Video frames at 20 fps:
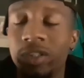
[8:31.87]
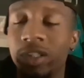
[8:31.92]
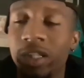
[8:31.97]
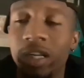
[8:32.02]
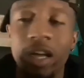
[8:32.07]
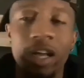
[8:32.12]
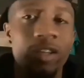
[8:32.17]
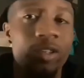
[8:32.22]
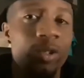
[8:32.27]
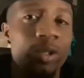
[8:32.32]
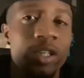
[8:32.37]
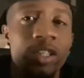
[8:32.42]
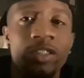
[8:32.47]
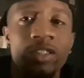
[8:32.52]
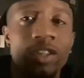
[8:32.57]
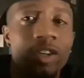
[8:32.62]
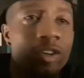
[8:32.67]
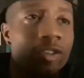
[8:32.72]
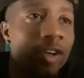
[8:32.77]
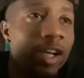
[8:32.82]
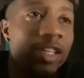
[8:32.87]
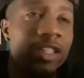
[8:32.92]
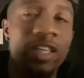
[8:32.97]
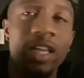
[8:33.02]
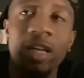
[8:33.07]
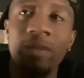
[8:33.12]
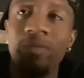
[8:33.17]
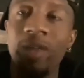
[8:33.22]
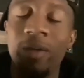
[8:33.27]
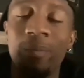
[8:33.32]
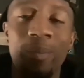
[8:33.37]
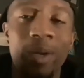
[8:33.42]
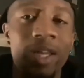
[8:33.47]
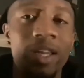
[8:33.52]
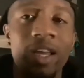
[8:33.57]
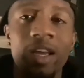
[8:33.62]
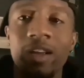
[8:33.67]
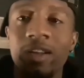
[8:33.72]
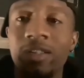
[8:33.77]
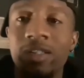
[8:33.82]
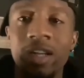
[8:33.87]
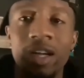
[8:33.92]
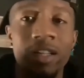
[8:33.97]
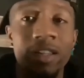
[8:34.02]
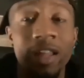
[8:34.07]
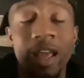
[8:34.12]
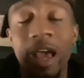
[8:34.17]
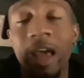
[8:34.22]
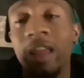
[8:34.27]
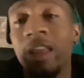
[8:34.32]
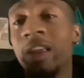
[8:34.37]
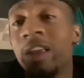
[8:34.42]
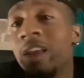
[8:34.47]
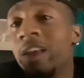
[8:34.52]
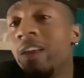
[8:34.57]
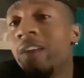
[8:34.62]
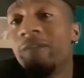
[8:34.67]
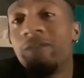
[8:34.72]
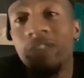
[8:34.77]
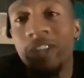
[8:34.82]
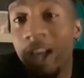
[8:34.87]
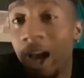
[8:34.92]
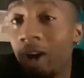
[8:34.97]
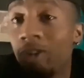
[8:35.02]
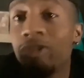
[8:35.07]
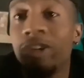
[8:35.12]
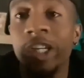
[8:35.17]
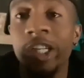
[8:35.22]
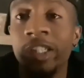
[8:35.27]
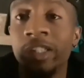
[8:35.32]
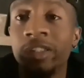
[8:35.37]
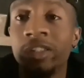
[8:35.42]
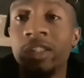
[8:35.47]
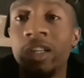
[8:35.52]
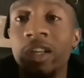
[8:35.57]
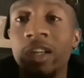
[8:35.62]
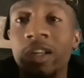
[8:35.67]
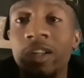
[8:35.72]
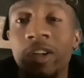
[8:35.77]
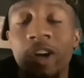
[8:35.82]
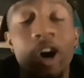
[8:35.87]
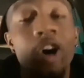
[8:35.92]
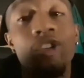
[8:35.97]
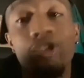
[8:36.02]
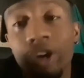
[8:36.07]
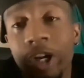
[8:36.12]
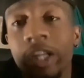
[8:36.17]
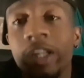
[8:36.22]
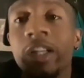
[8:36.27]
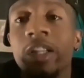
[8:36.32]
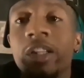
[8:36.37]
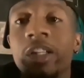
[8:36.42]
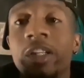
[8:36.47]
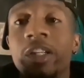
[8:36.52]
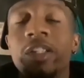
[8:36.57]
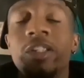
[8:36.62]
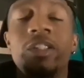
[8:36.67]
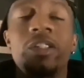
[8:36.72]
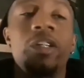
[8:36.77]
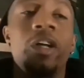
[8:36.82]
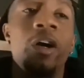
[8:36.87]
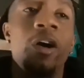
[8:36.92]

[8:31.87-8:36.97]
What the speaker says: Seattle is a great team. They've been here, done that, got rings, a ring at least.